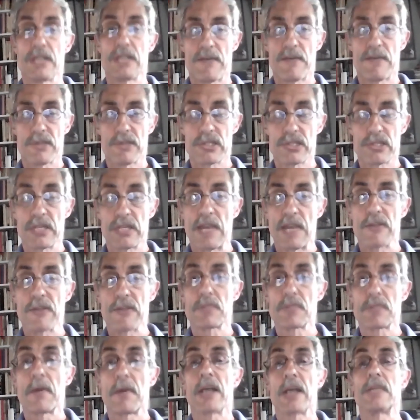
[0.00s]
Jefferson
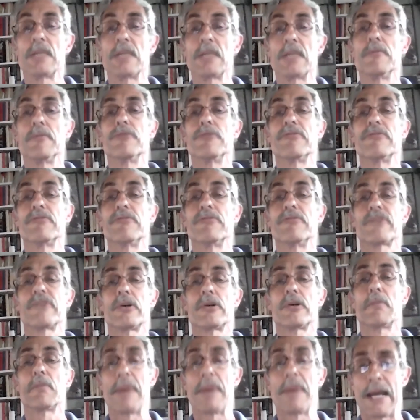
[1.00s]
Davis Monument
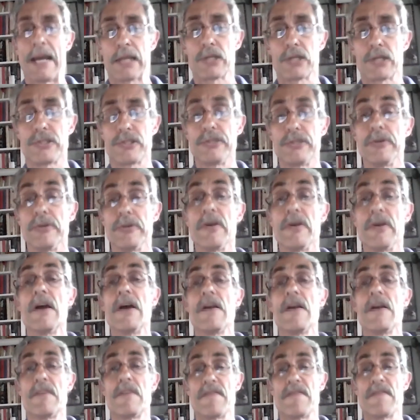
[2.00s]
refer back to
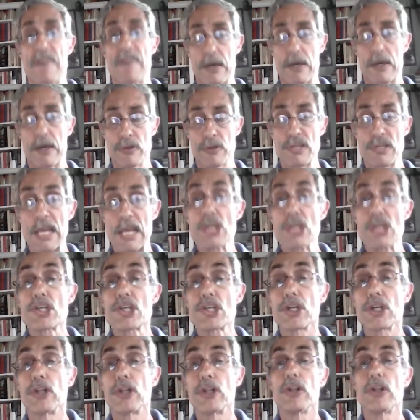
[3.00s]
the
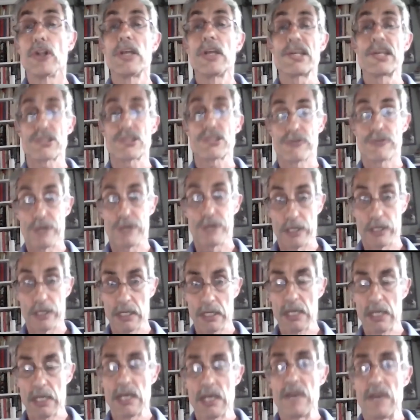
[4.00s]
foundational history
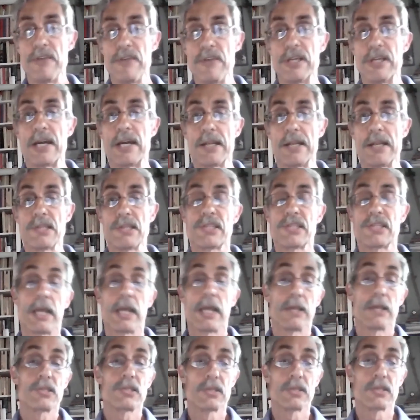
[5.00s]
of the United
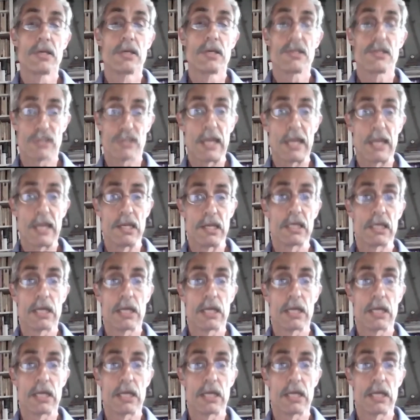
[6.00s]
States, standing